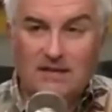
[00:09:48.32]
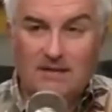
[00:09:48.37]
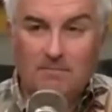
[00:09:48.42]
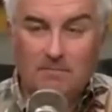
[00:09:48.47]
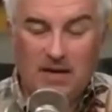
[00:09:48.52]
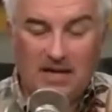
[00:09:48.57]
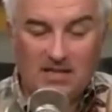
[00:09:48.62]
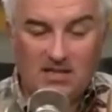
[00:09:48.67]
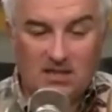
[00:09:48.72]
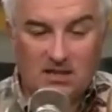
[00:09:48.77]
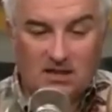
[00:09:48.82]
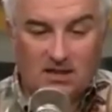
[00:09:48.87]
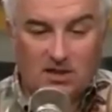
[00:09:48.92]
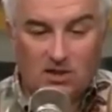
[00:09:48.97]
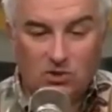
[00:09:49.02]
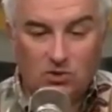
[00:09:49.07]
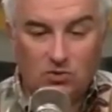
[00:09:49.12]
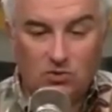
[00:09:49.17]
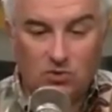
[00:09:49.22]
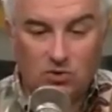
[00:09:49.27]
basically
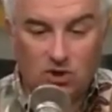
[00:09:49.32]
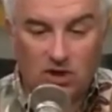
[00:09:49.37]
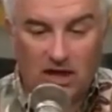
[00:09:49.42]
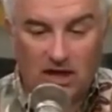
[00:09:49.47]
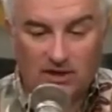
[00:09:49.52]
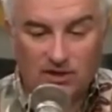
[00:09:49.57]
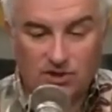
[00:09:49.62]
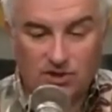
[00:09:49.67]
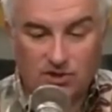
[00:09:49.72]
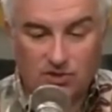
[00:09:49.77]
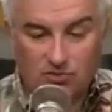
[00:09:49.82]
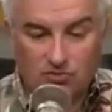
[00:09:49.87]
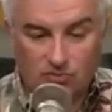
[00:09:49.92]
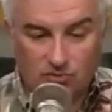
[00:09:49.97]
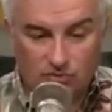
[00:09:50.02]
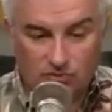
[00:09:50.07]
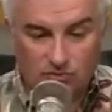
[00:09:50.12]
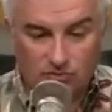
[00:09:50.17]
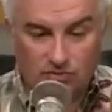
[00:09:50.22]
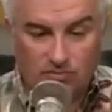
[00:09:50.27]
Google got
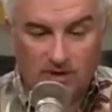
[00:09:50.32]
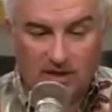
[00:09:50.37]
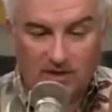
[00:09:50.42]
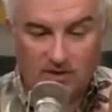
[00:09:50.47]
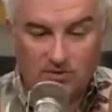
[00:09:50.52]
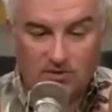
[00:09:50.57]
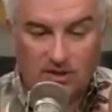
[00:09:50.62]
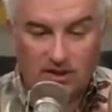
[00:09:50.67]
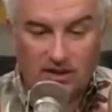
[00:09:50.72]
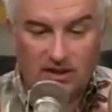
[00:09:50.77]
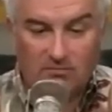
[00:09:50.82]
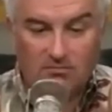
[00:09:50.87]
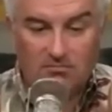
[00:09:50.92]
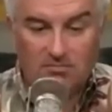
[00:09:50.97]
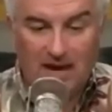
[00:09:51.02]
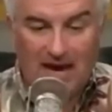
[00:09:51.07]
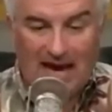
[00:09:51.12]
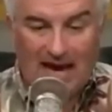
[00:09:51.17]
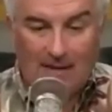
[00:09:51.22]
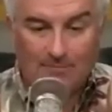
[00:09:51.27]
screwed by doing it in
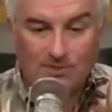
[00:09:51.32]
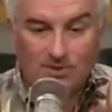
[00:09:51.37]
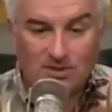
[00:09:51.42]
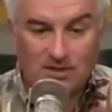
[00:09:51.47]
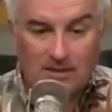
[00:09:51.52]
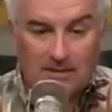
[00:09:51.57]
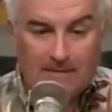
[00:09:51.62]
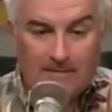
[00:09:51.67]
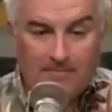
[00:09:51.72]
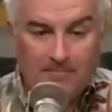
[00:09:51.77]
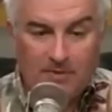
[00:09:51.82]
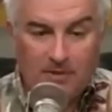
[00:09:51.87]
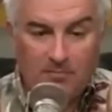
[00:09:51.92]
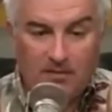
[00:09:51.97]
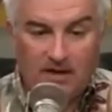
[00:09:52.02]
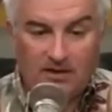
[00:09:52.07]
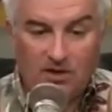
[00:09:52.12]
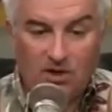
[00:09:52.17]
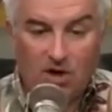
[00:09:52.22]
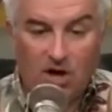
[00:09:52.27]
maps
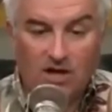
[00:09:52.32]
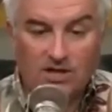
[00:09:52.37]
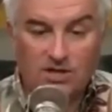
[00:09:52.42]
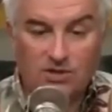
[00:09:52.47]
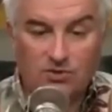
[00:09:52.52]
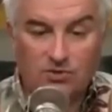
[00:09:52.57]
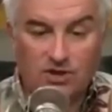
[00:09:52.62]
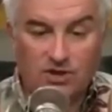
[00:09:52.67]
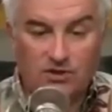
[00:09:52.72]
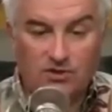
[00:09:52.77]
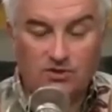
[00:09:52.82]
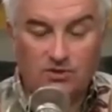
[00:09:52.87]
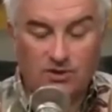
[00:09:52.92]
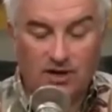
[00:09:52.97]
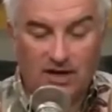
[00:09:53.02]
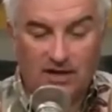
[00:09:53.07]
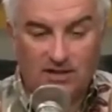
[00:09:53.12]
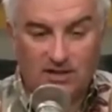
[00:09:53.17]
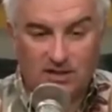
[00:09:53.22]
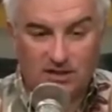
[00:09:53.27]
by the Austrian
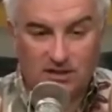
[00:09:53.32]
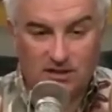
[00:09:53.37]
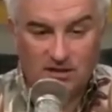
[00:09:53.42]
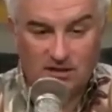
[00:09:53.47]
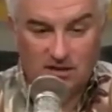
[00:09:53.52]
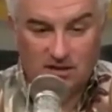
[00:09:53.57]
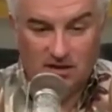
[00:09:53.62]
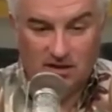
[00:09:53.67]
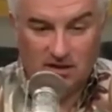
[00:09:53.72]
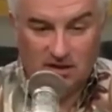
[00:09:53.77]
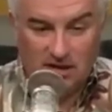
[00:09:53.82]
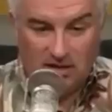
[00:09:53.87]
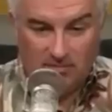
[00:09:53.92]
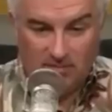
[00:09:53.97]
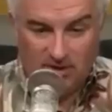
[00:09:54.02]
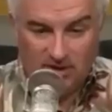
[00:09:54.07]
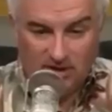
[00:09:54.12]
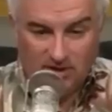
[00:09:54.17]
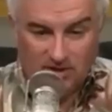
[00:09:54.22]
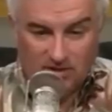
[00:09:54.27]
transit uh,
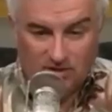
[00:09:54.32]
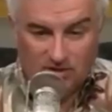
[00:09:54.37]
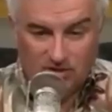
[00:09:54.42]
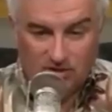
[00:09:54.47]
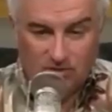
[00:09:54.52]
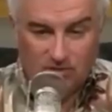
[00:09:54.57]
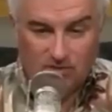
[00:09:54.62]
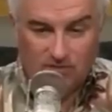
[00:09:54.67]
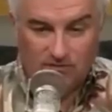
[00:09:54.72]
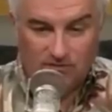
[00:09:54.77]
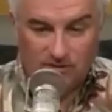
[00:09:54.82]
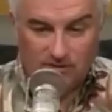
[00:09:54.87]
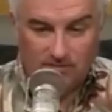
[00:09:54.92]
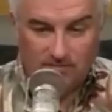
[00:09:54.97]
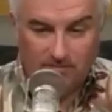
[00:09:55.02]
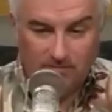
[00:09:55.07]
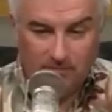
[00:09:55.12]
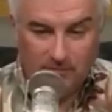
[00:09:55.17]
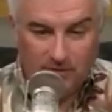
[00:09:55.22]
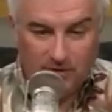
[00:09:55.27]
companies. There's two of
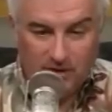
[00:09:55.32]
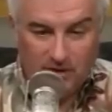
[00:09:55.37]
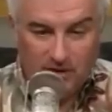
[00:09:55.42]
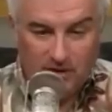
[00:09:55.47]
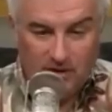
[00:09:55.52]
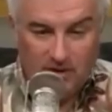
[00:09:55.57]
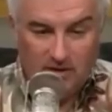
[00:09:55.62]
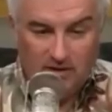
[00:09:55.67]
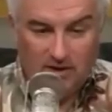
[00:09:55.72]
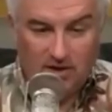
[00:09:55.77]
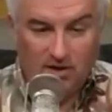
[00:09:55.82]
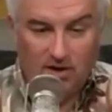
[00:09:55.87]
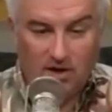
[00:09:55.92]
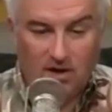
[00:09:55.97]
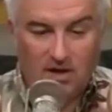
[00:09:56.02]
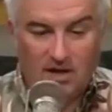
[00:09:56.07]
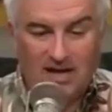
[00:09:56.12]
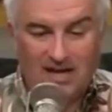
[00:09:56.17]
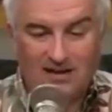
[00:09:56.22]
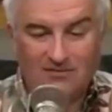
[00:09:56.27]
them that are
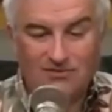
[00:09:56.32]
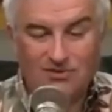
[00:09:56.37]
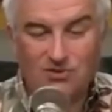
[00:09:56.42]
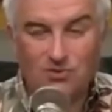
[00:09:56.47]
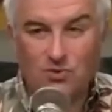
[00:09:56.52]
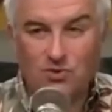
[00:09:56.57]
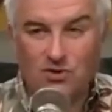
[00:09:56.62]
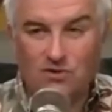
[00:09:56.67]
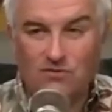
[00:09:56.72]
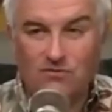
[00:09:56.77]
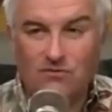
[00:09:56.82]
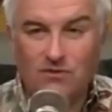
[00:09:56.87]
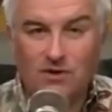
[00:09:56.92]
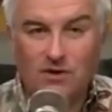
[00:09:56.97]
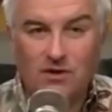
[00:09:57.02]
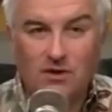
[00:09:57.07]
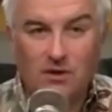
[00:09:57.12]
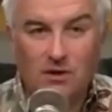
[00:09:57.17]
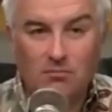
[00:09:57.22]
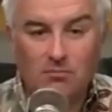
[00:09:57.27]
kind of sort of
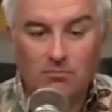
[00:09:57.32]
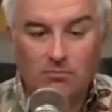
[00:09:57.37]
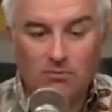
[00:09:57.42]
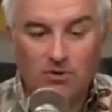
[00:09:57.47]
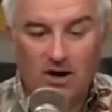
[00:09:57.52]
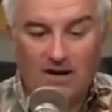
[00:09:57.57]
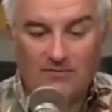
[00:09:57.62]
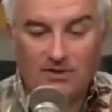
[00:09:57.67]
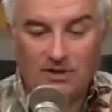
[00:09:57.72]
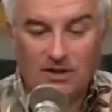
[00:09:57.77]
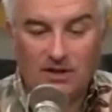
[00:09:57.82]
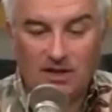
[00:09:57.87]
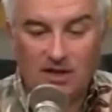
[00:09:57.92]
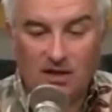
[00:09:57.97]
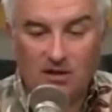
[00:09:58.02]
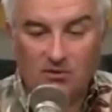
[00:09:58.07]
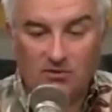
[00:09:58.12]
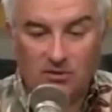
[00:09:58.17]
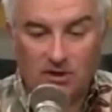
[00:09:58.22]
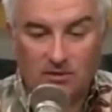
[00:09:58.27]
privately
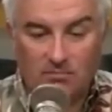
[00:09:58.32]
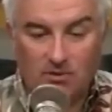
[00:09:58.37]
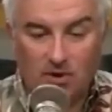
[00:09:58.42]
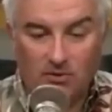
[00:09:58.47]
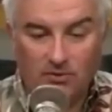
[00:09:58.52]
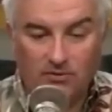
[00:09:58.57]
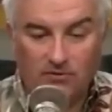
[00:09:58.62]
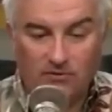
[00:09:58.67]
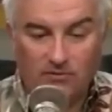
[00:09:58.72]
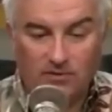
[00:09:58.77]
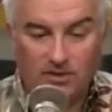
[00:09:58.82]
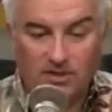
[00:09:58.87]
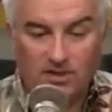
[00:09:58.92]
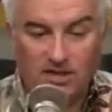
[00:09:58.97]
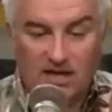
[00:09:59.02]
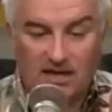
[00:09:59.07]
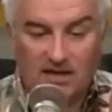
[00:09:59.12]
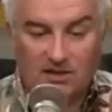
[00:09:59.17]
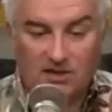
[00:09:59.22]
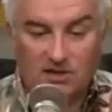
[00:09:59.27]
owned, and both of them
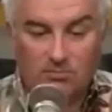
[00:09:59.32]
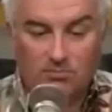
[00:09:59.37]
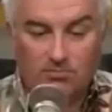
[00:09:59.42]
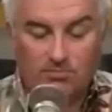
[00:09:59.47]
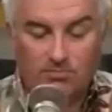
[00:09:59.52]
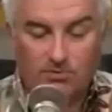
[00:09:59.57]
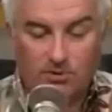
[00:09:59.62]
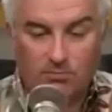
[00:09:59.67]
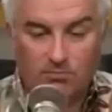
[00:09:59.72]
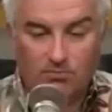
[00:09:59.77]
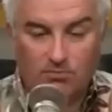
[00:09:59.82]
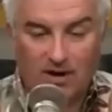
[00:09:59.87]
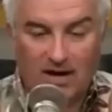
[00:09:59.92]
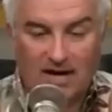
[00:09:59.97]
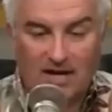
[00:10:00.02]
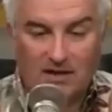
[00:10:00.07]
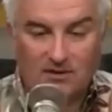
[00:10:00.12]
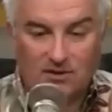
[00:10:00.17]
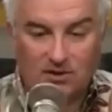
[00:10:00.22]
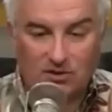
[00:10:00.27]
decided to to
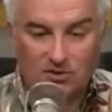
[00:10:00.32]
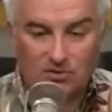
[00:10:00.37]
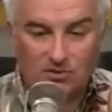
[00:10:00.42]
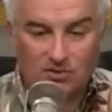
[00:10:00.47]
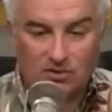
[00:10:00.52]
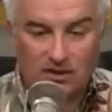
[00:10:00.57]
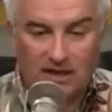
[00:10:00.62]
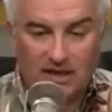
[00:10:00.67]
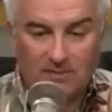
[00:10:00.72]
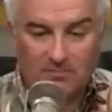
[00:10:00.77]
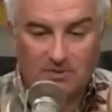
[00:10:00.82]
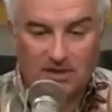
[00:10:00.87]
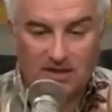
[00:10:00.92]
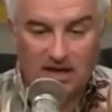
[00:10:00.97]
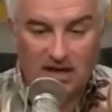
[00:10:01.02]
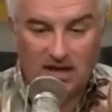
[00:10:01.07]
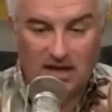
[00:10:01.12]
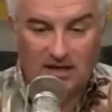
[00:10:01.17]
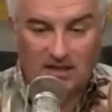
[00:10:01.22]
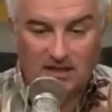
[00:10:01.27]
break the Google
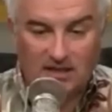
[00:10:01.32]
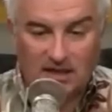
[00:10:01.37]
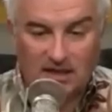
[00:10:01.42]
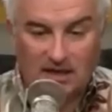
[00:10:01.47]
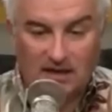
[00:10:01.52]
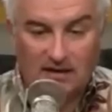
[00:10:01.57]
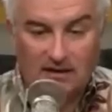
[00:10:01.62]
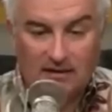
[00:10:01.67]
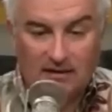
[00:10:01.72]
API, saying